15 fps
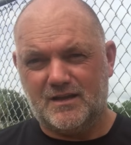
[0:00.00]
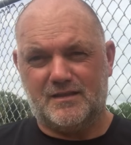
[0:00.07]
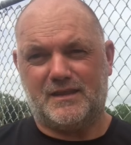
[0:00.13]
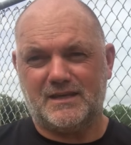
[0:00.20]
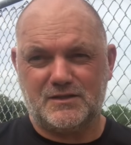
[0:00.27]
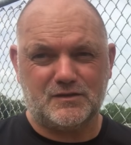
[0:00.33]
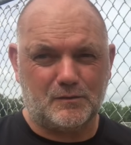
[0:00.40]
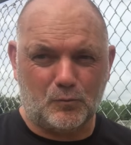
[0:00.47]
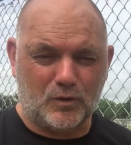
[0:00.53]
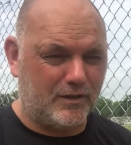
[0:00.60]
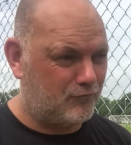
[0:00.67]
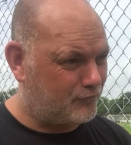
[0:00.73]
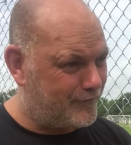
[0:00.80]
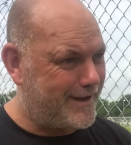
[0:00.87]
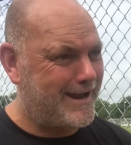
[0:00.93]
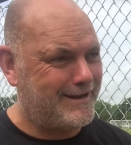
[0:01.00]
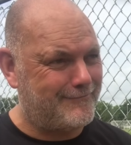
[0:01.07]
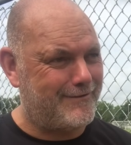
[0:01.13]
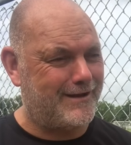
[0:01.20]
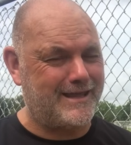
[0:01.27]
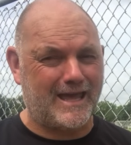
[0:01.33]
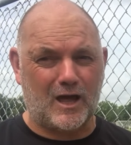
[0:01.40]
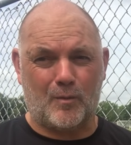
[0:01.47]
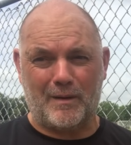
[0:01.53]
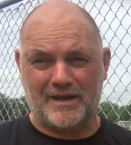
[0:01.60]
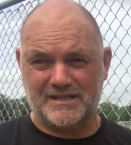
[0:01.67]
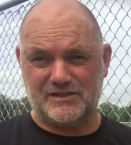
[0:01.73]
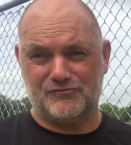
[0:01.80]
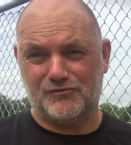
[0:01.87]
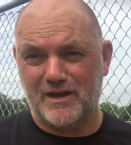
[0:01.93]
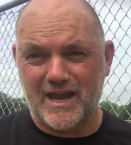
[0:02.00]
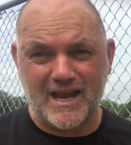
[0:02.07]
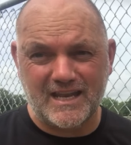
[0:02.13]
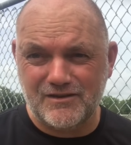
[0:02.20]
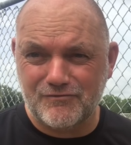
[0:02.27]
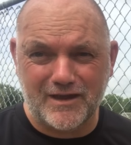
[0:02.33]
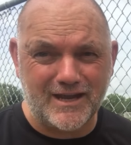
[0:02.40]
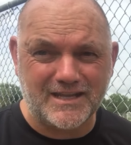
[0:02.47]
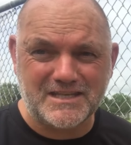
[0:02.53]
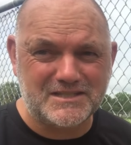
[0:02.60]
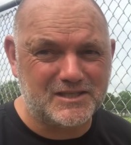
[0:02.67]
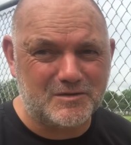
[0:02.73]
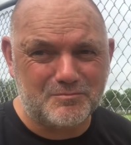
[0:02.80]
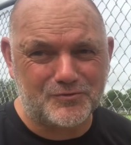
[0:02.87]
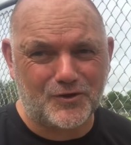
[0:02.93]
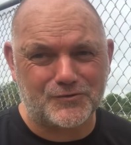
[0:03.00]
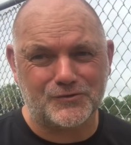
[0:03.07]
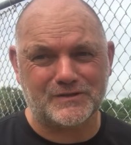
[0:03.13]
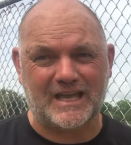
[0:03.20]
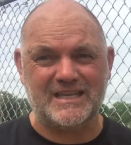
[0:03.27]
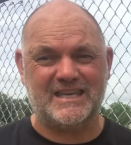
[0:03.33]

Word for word: This will really, really help, and it's a really, really cheap product,